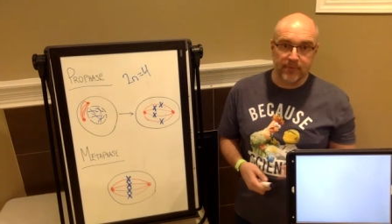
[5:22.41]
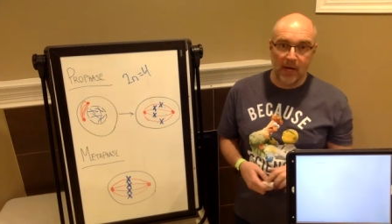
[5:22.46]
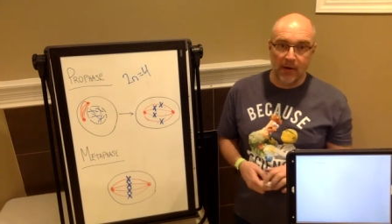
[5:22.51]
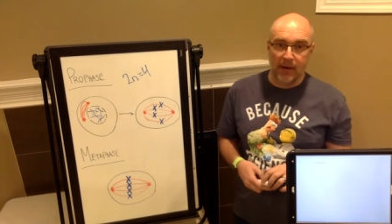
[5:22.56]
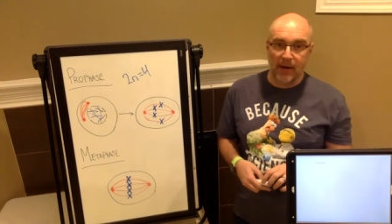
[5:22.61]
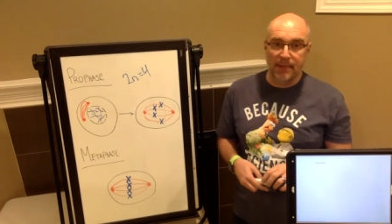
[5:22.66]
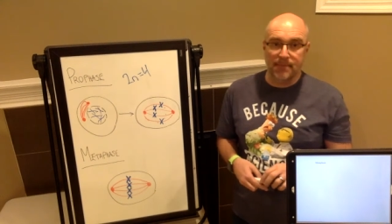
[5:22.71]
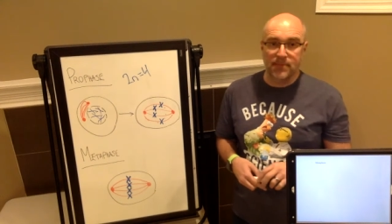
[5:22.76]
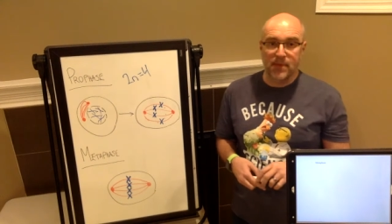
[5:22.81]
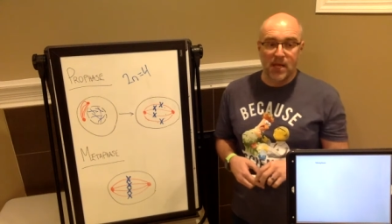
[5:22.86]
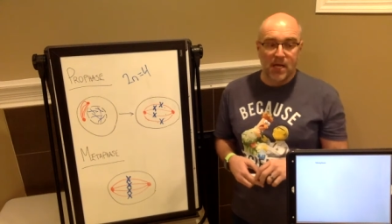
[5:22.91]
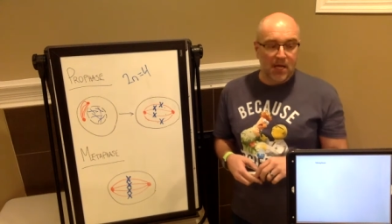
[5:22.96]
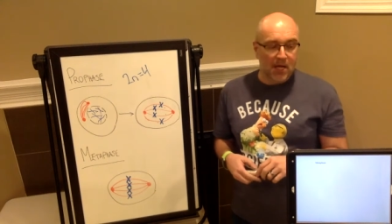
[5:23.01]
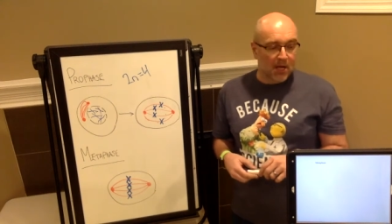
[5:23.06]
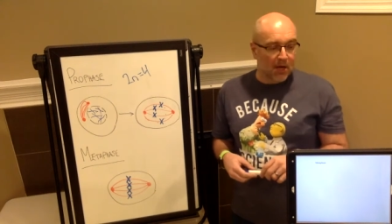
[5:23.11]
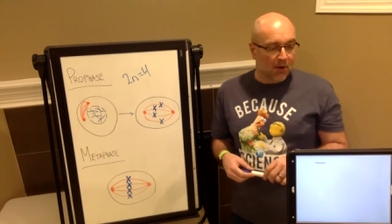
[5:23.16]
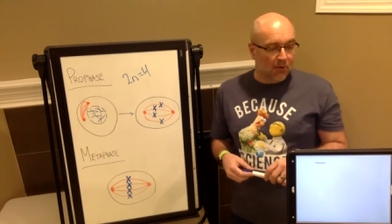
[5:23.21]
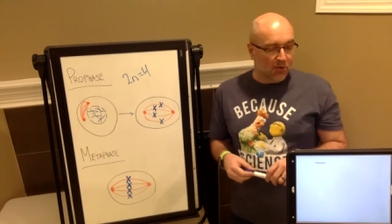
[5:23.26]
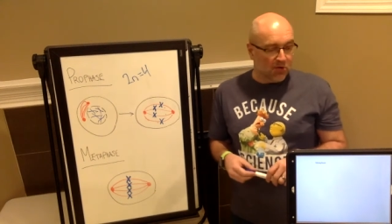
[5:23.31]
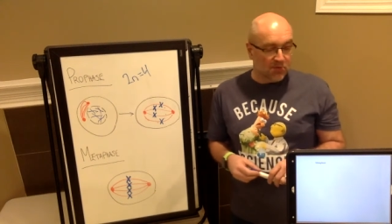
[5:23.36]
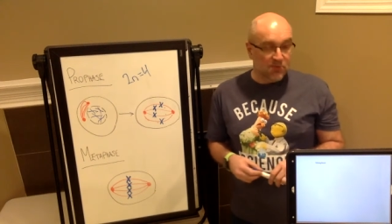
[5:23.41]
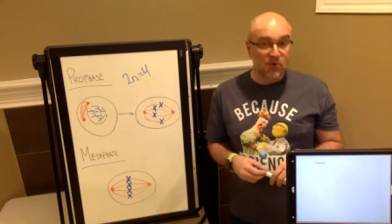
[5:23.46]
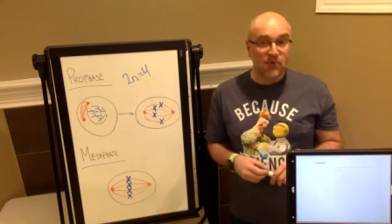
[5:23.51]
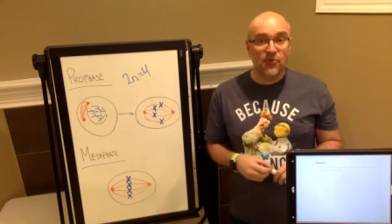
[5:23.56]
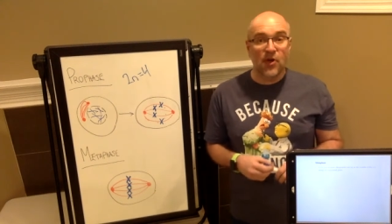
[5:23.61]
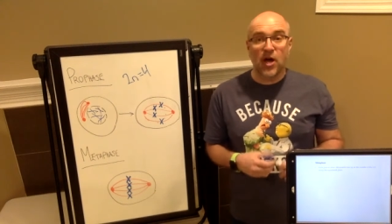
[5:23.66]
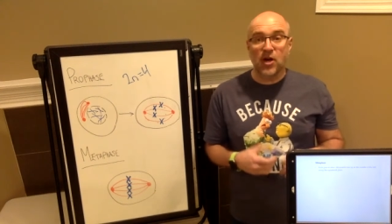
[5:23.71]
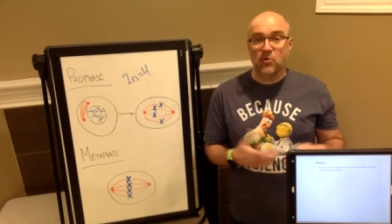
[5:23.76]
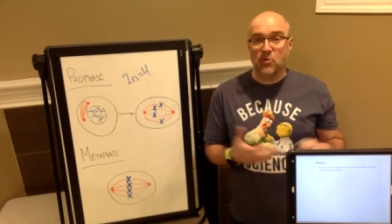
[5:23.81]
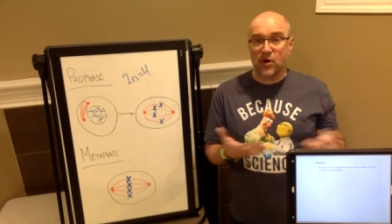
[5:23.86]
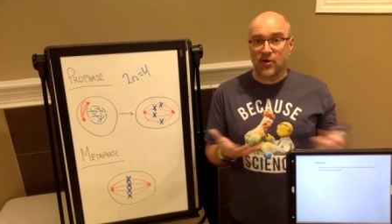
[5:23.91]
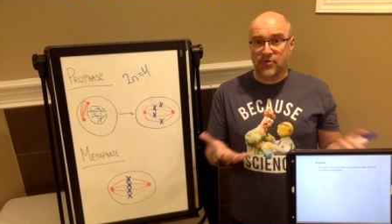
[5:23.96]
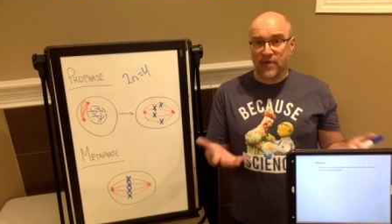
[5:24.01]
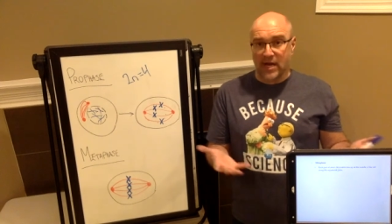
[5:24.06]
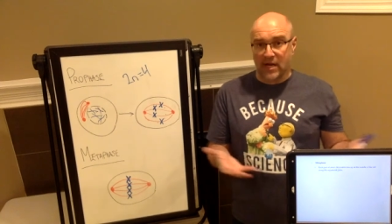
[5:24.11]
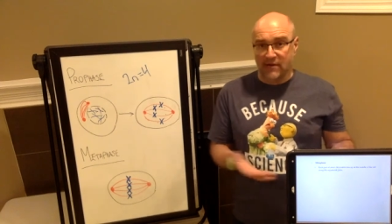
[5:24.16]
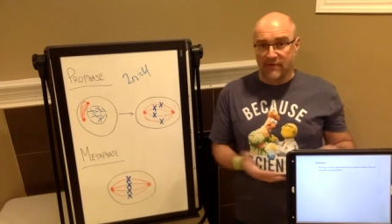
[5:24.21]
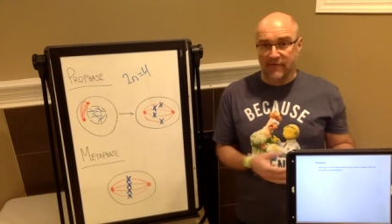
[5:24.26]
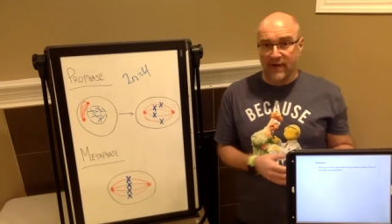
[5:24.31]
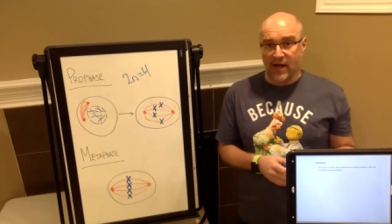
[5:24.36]
All right? Which moves on to our
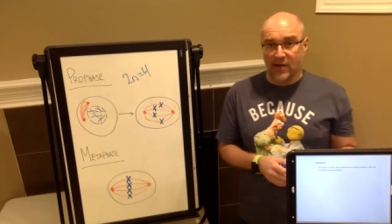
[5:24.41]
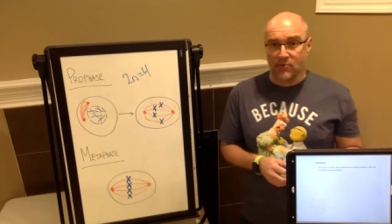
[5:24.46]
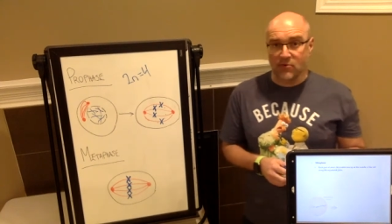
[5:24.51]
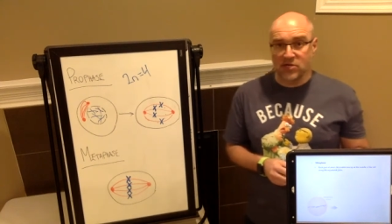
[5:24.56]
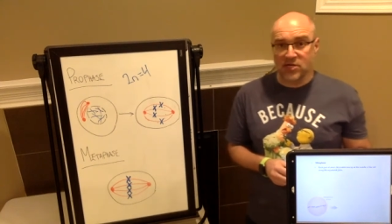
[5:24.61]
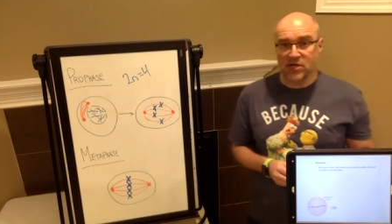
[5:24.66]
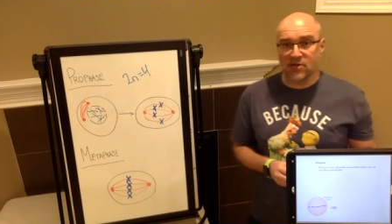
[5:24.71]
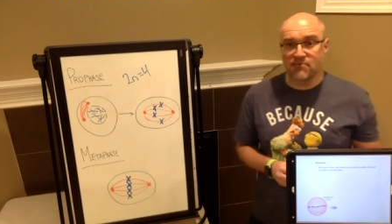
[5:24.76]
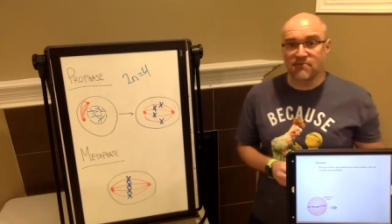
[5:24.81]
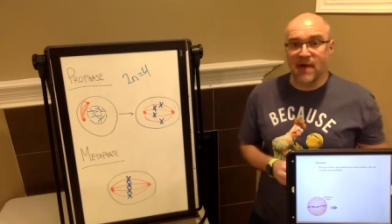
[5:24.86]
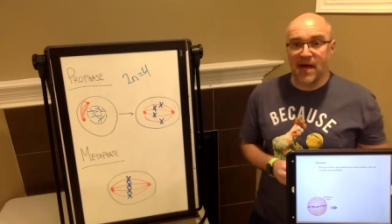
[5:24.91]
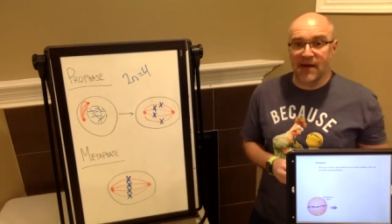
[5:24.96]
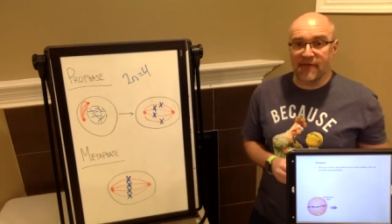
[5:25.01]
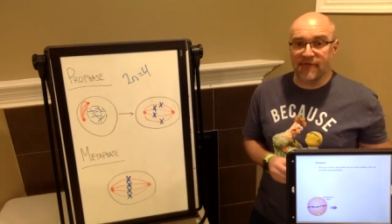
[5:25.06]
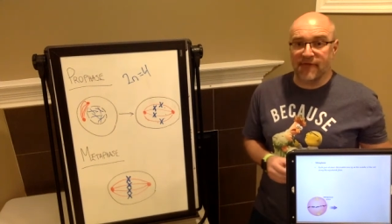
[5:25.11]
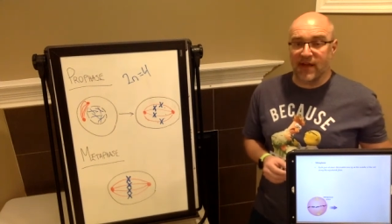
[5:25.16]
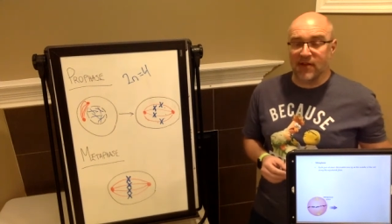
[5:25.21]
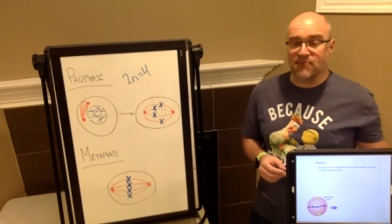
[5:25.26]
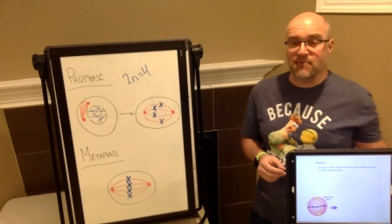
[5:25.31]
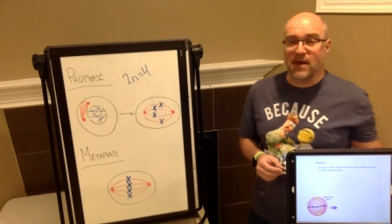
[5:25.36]
second phase, which is metaphase.